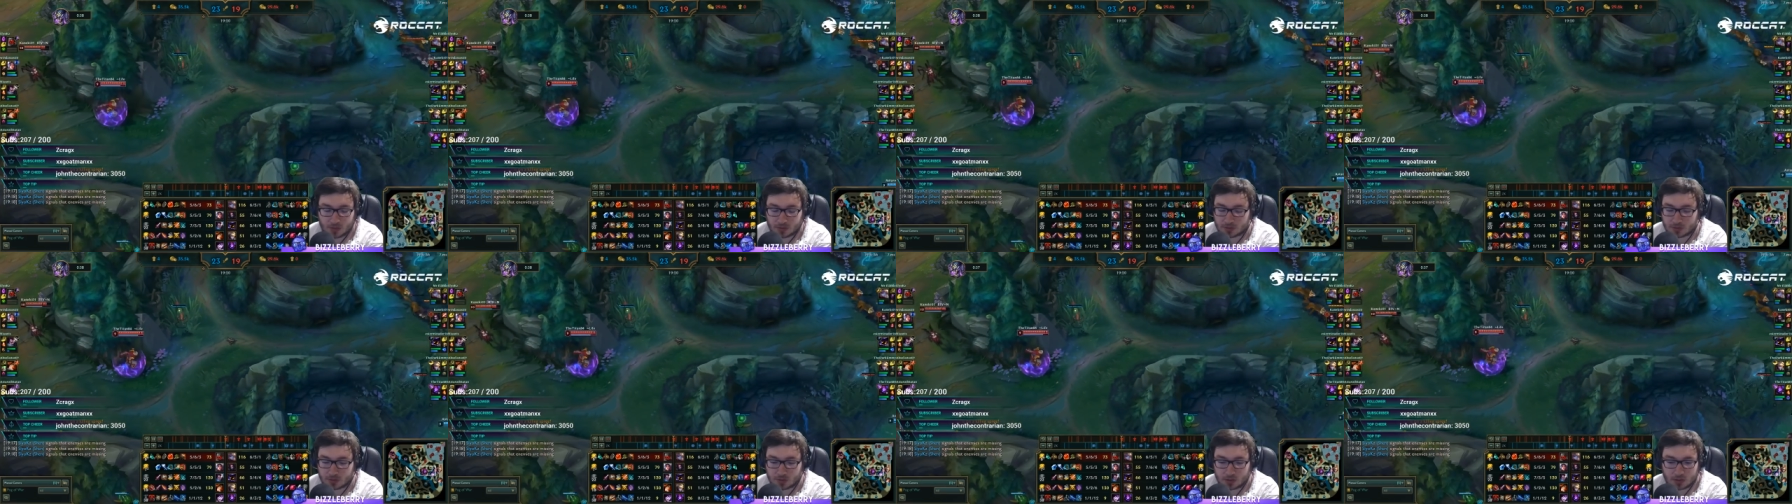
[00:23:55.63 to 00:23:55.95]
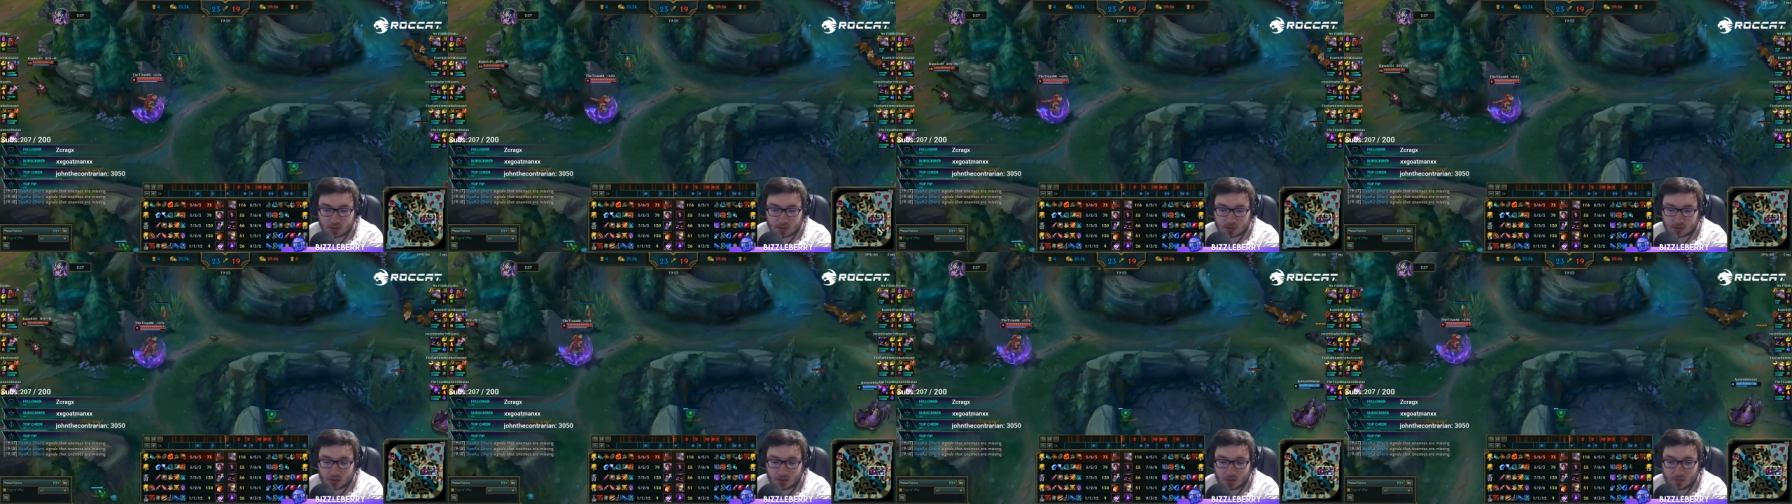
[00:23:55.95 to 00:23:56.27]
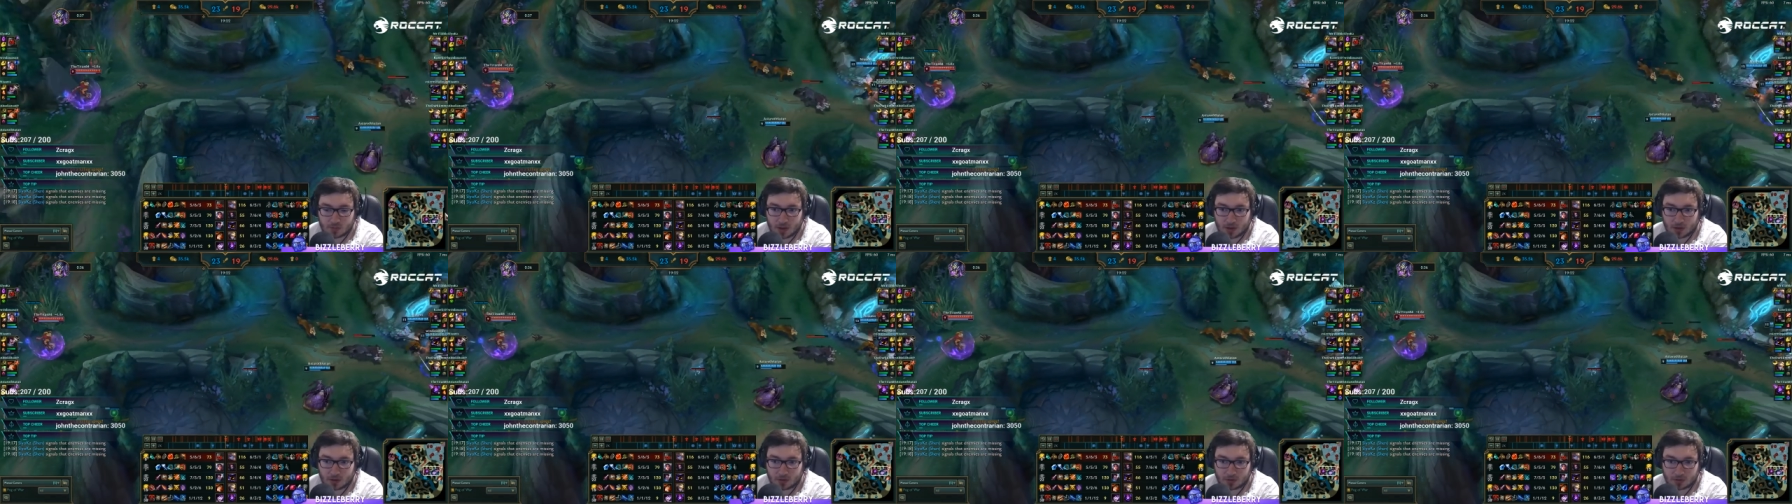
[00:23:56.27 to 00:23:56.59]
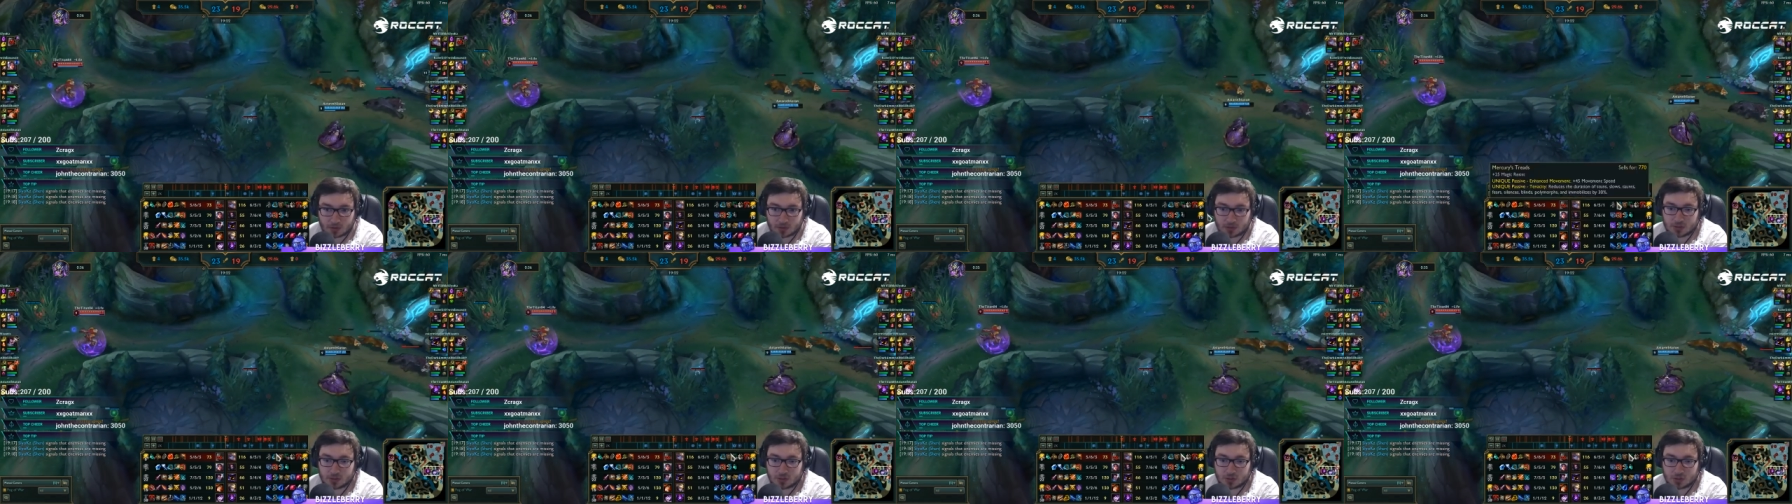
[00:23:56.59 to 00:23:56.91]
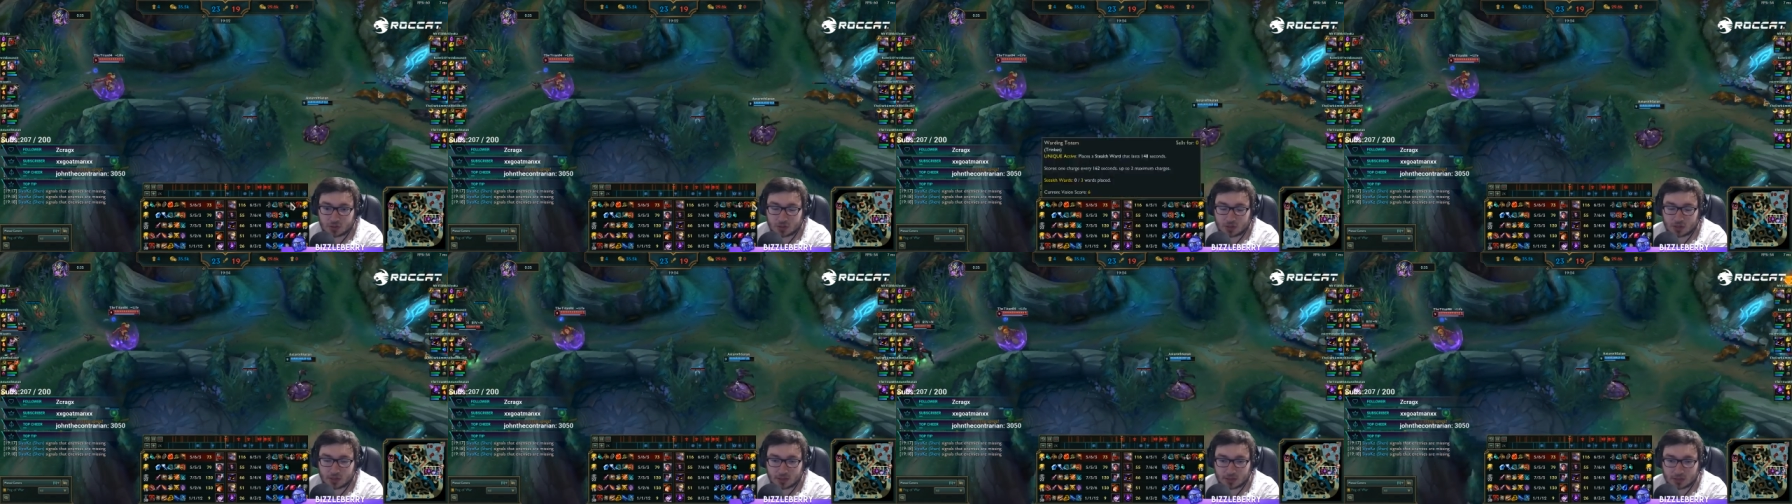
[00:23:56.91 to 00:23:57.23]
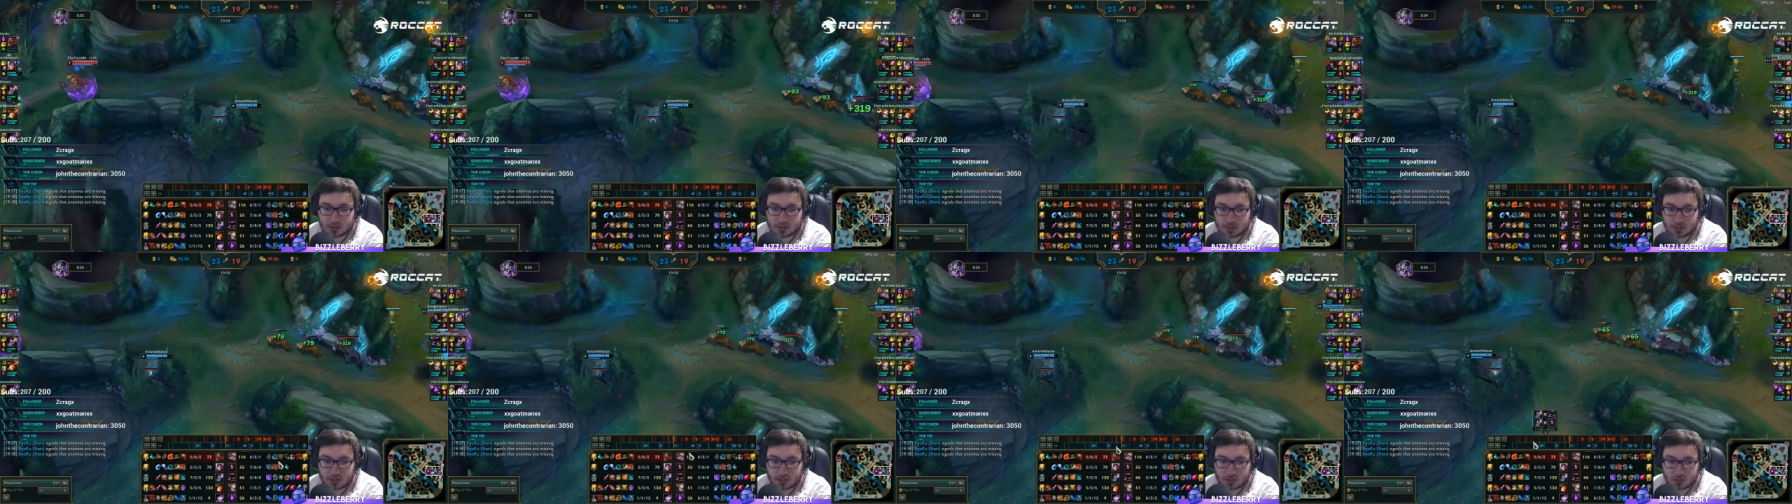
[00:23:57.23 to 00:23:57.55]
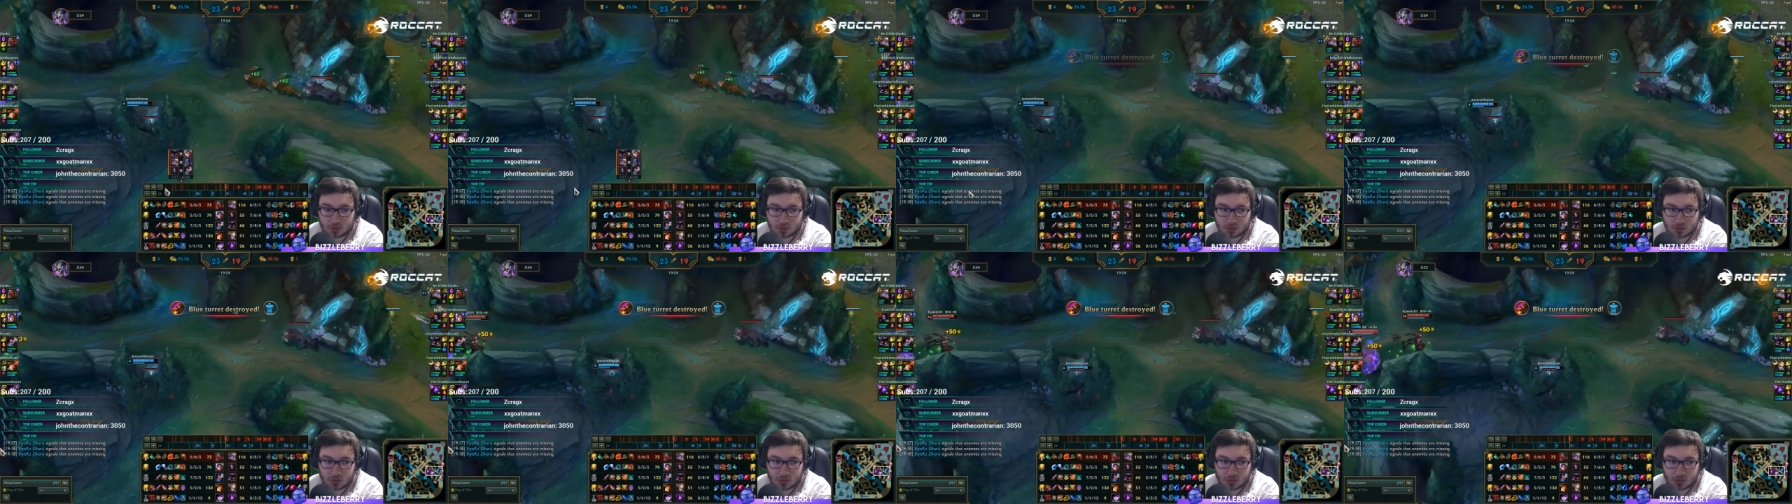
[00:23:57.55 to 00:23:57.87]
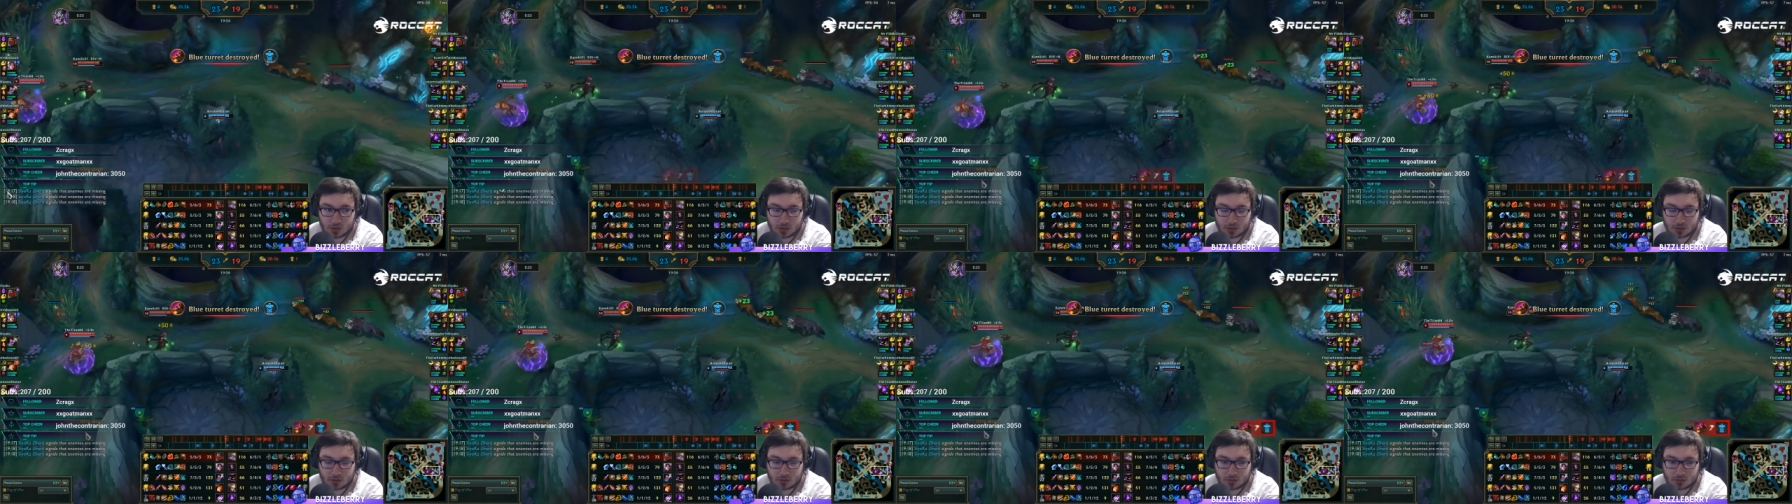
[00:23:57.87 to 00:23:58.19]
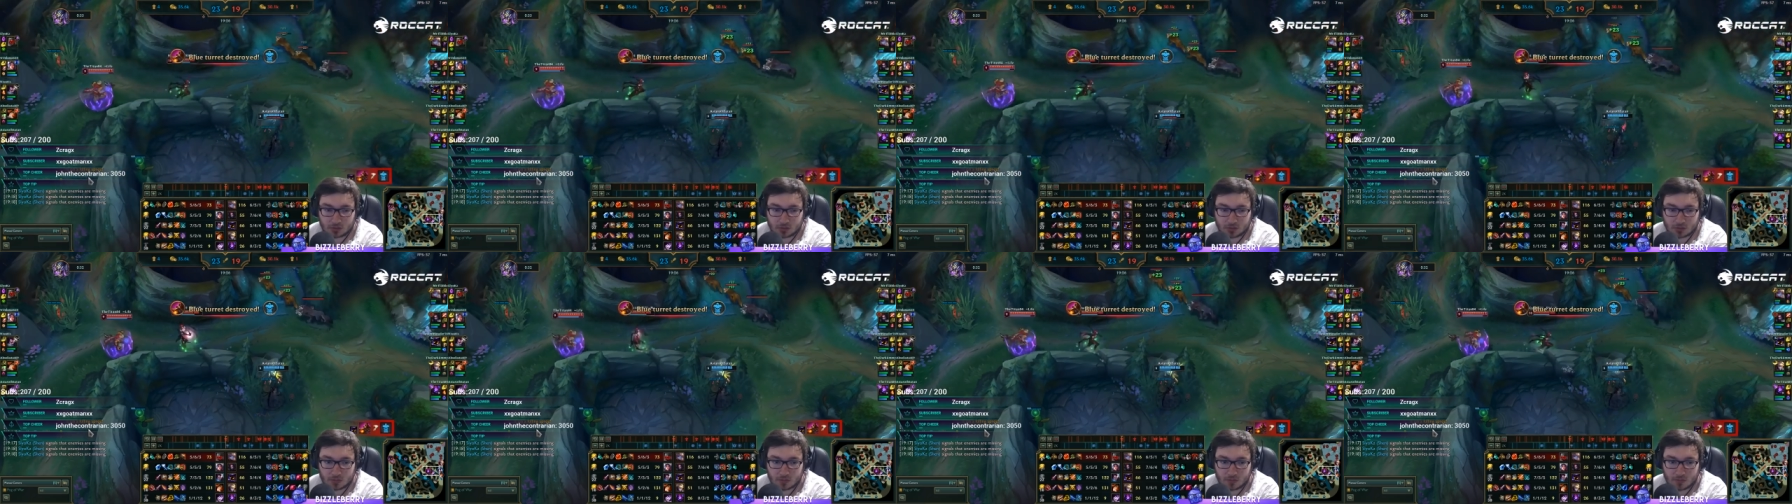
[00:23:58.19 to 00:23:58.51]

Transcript: There's no macro decision I can see that you're doing here.